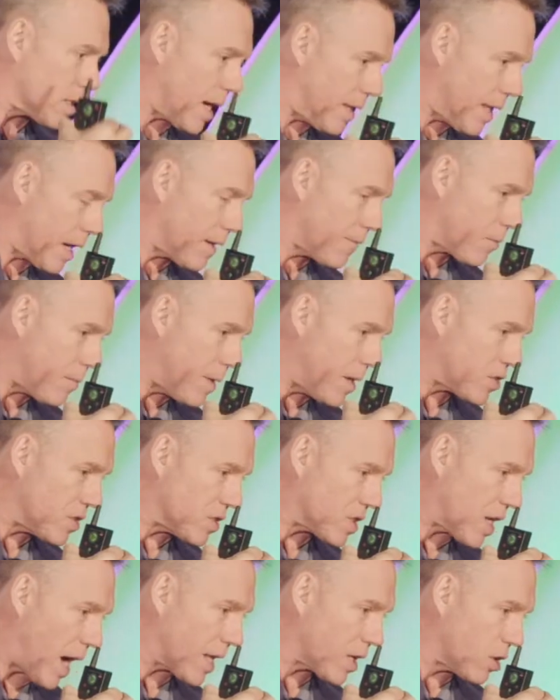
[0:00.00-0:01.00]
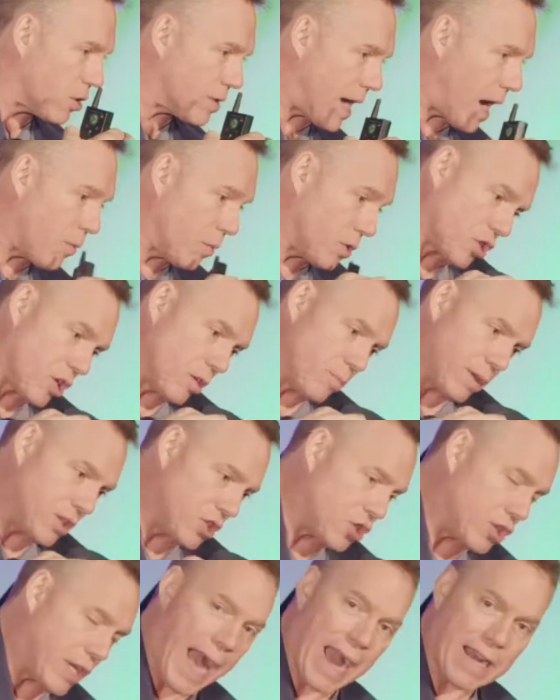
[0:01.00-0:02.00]
is, that information's got to go down, which can be
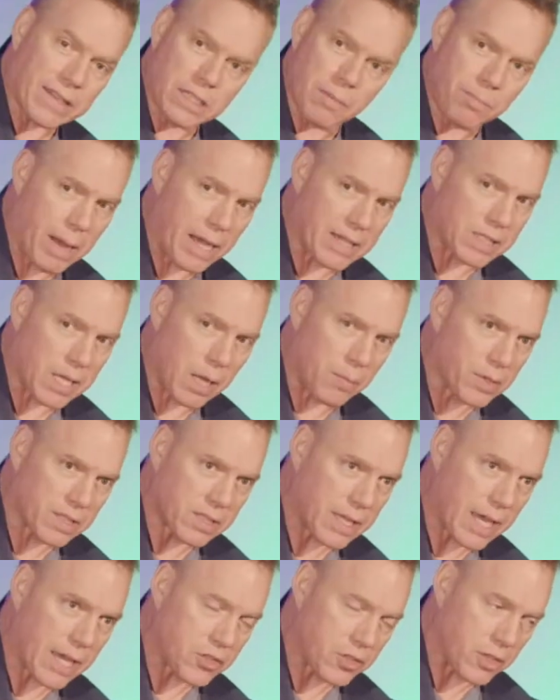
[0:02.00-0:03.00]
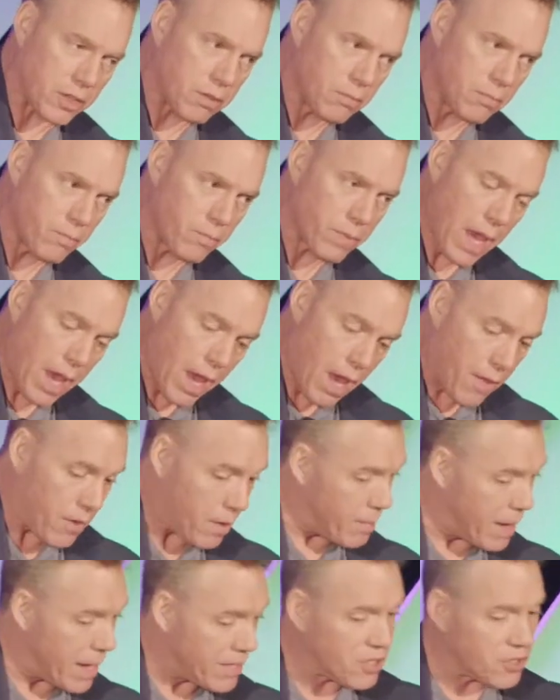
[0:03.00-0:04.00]
jacked up by subluxation,
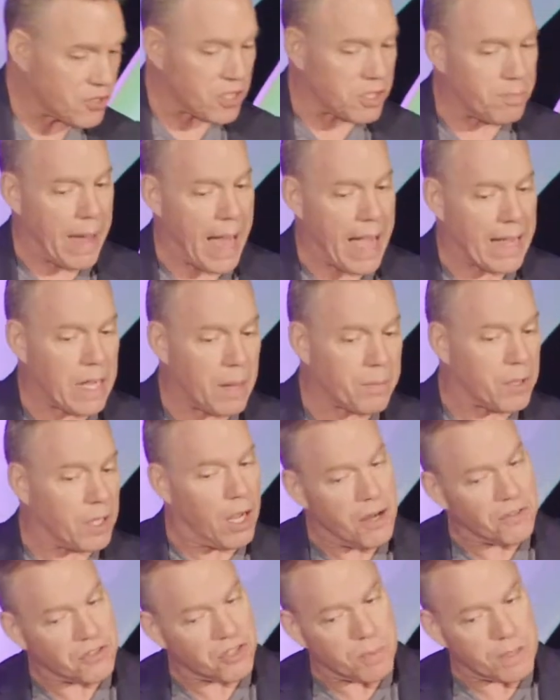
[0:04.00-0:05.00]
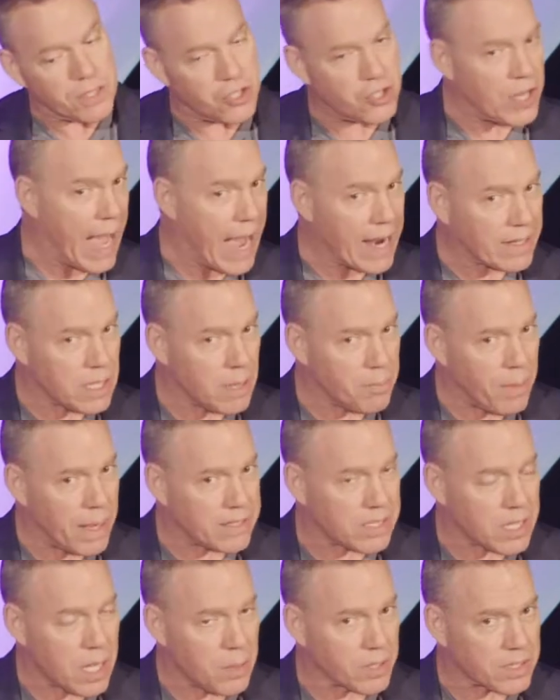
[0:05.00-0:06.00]
the messages back up can also be jacked up
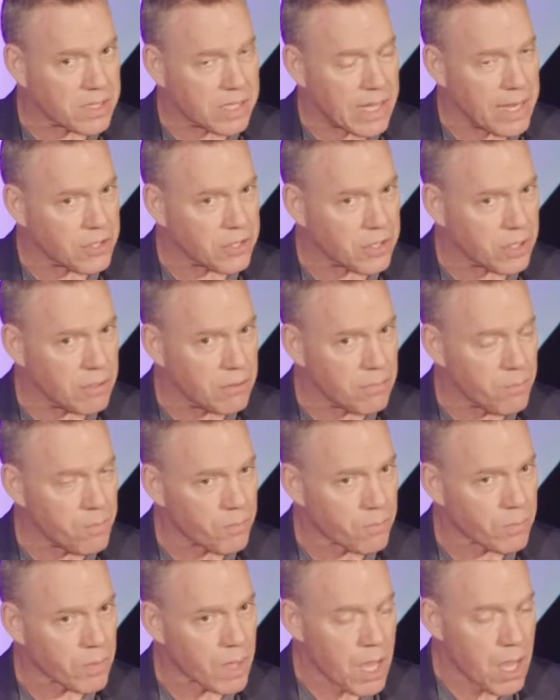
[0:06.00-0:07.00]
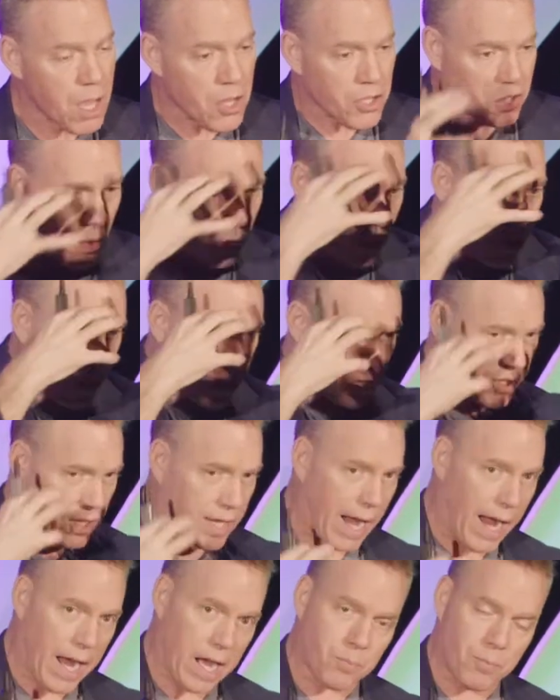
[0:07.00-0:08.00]
by subluxation. So, of course, the
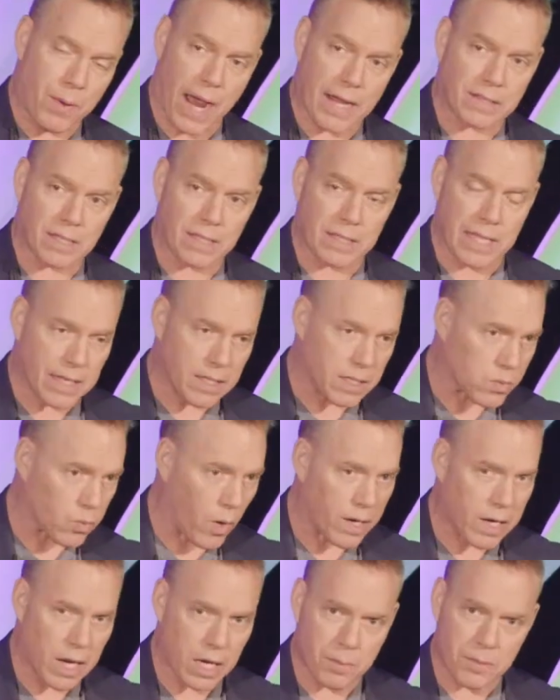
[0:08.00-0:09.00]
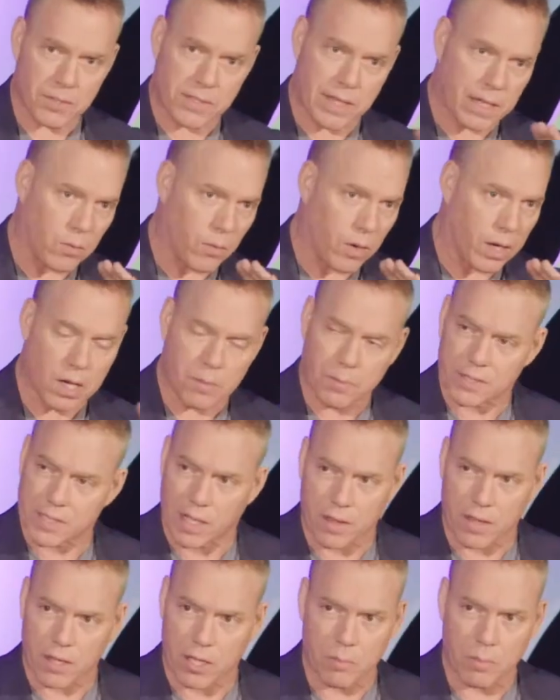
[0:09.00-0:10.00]
chiropractic need is 100% of 100%
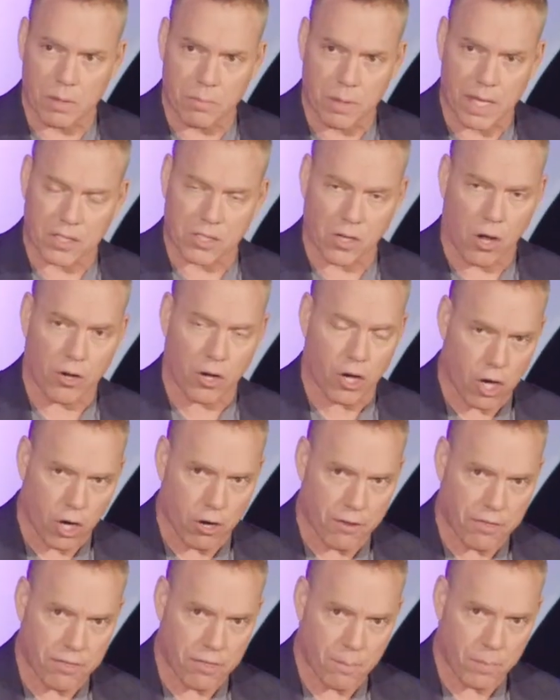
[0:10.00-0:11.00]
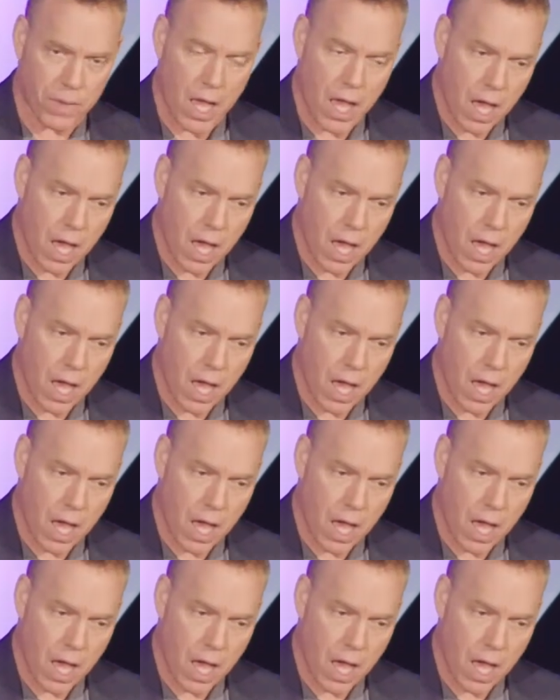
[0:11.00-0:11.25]
of the human beings on earth.